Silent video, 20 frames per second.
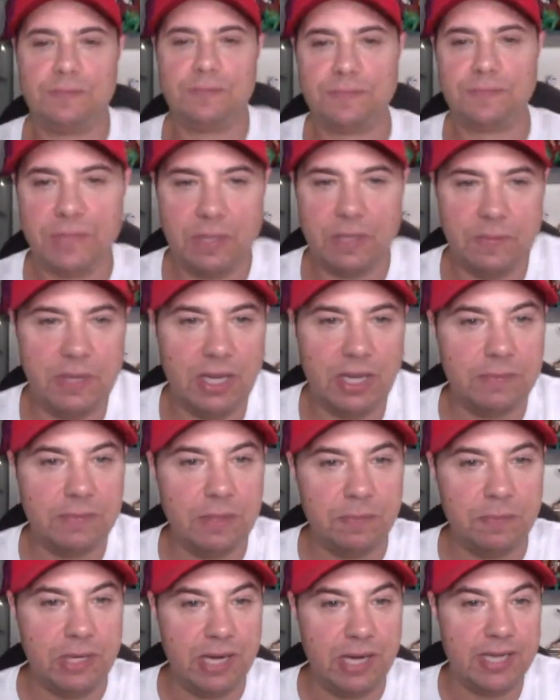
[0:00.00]
I mean, it'd be
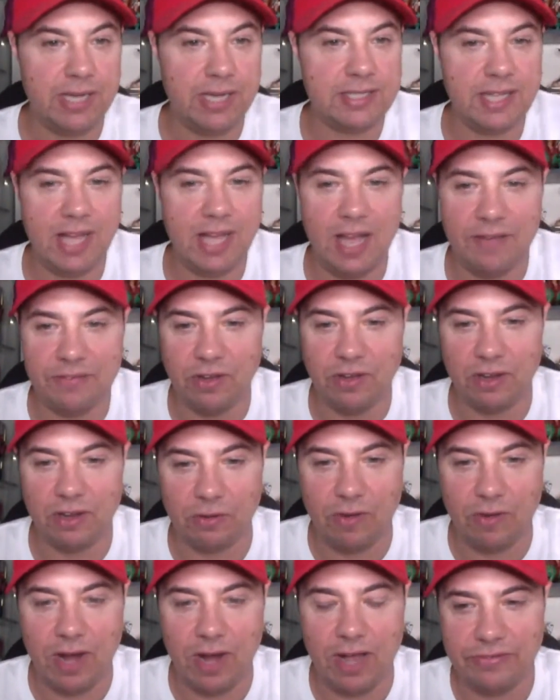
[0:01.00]
nice to have an
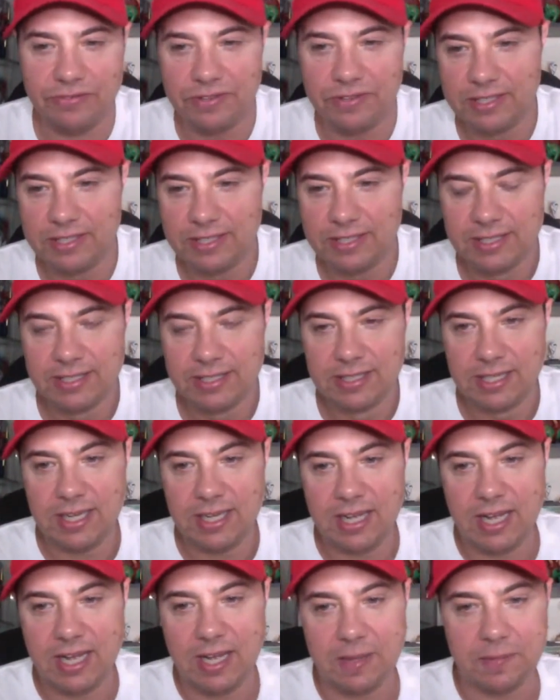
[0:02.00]
autograph.
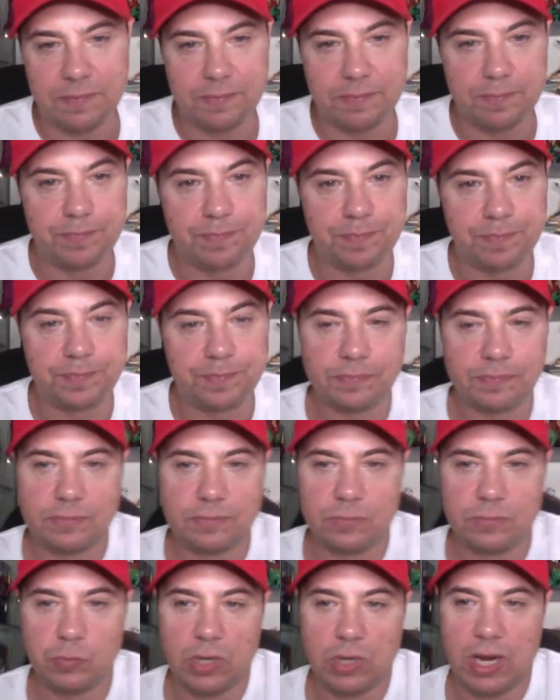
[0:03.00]
Do
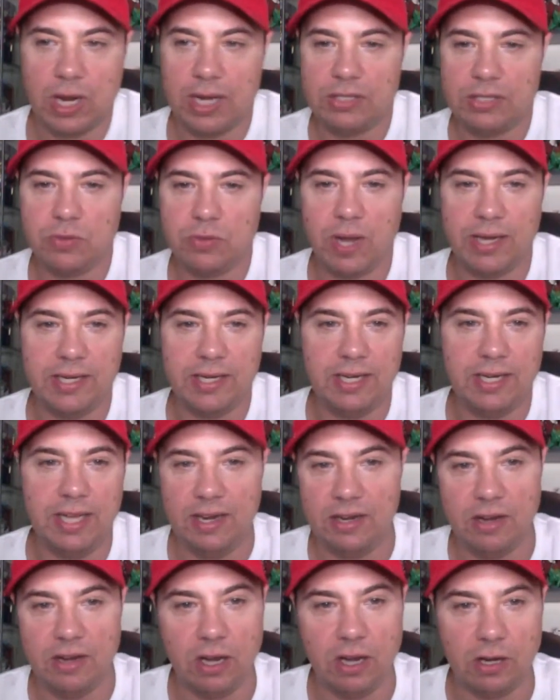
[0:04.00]
I need an
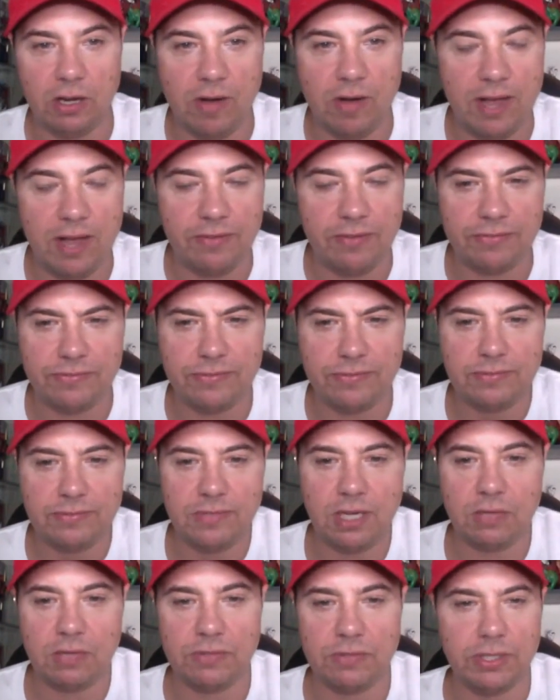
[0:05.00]
autograph? Not
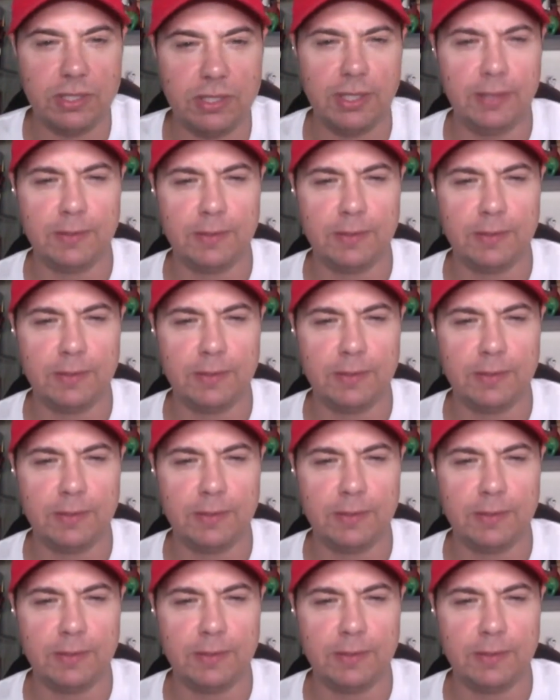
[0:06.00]
really.